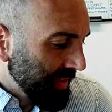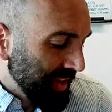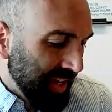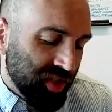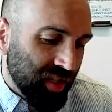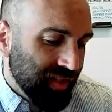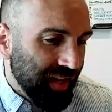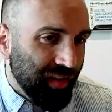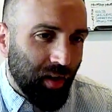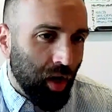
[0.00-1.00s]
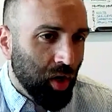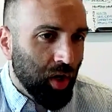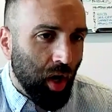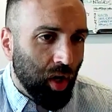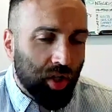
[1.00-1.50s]
is just like a
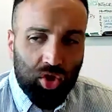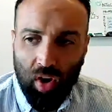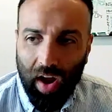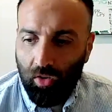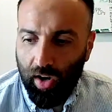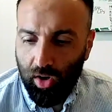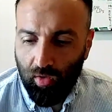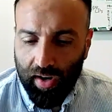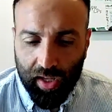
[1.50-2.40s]
good track record, right?